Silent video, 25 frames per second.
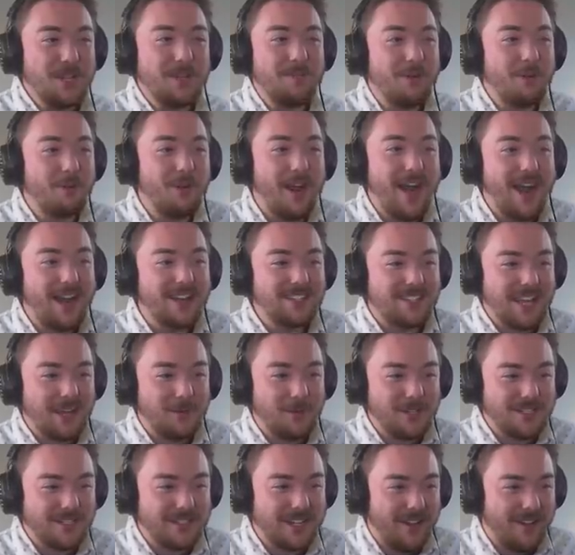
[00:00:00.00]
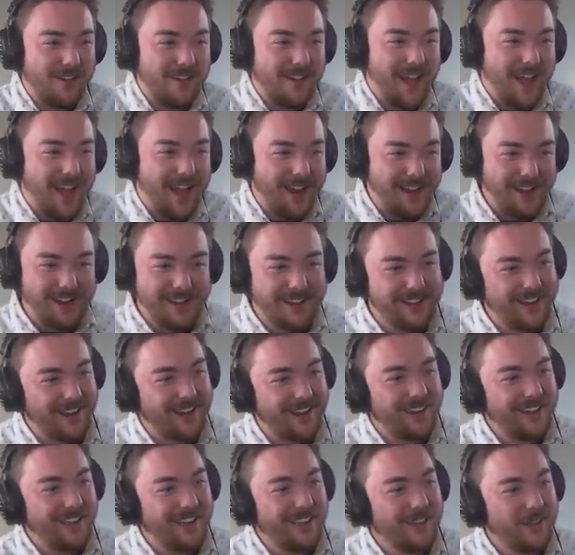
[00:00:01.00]
even Rod is like, what's going on in
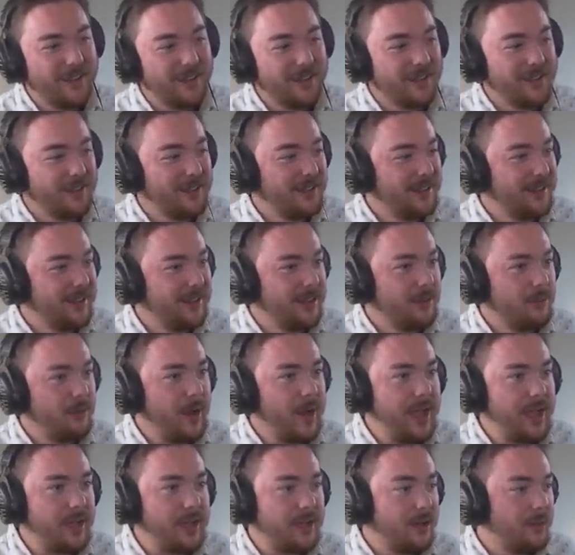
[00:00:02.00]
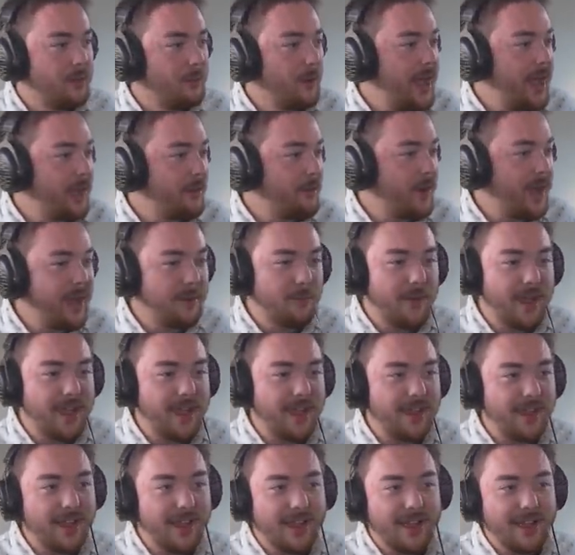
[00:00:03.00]
here? Wait, wait, wait,
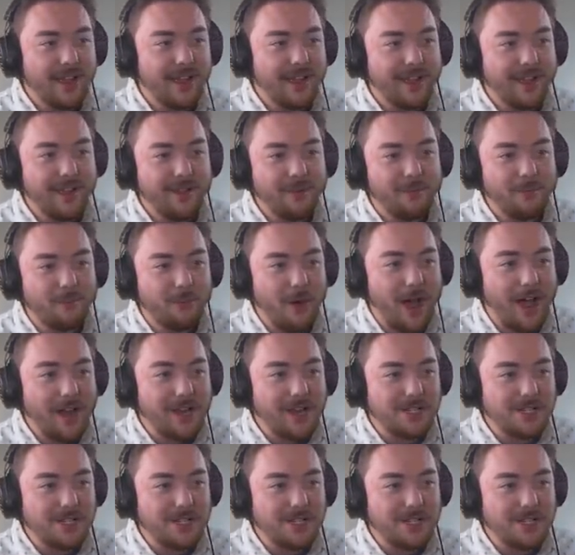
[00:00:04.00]
wait. Rod